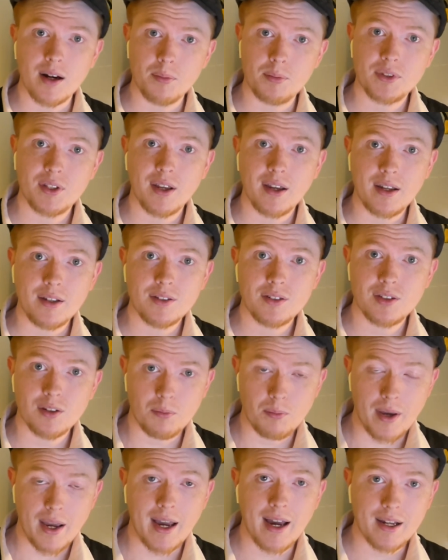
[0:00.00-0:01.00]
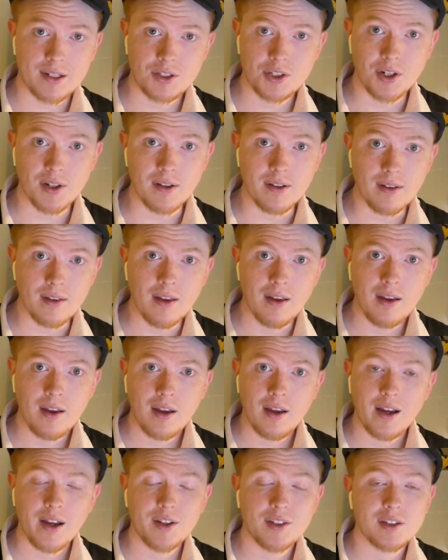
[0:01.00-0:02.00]
updates and patching.
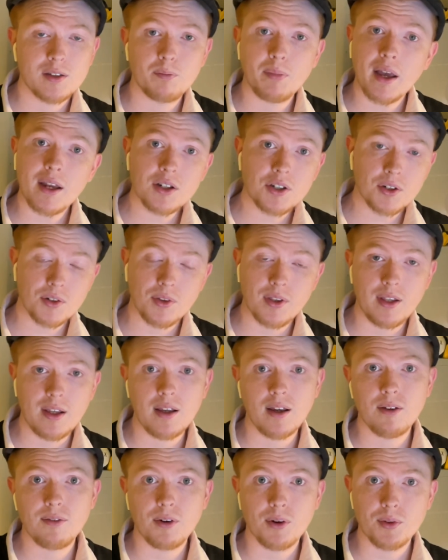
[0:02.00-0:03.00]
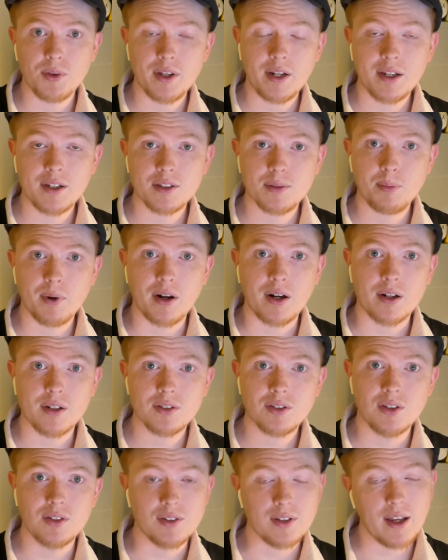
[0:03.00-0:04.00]
Especially if your Linux
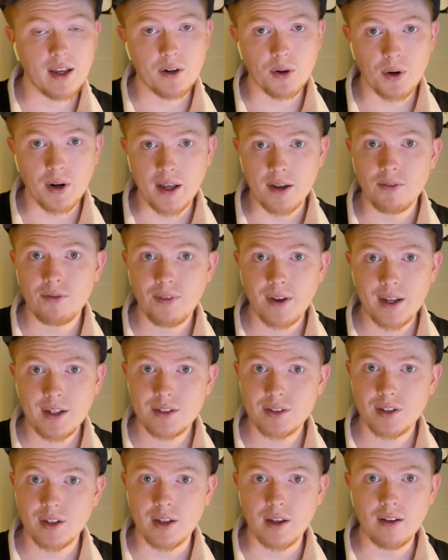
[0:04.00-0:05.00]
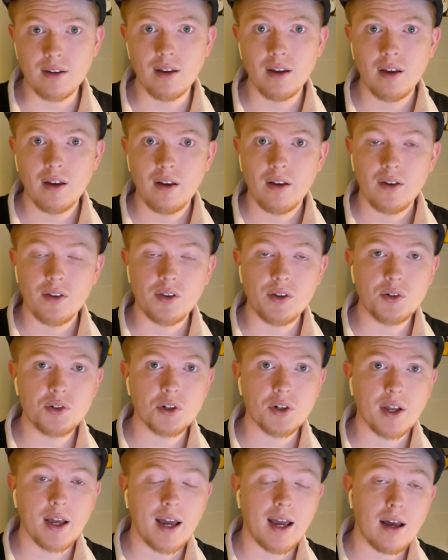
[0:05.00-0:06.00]
box is internet facing, you
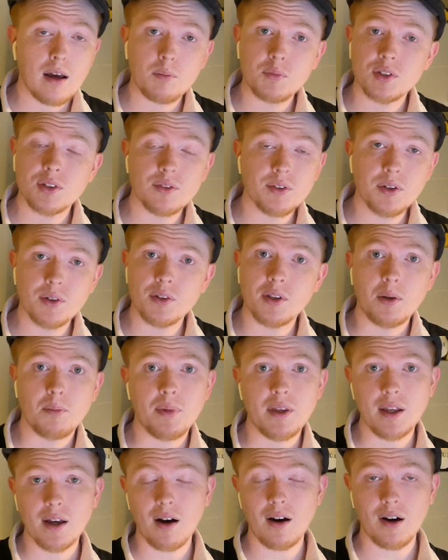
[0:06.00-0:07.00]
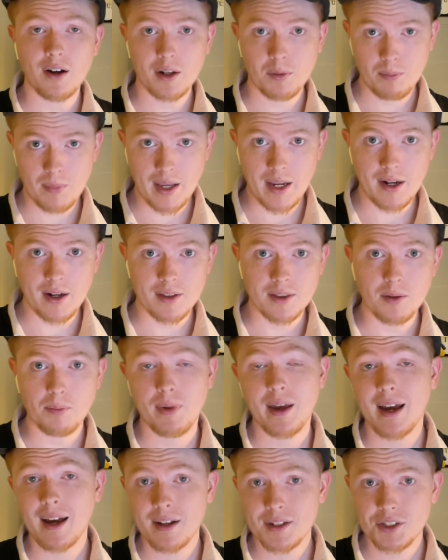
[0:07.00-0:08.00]
should absolutely be automating the
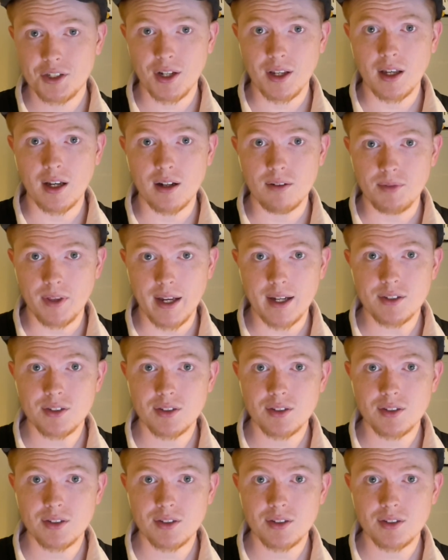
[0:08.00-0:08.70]
patching of that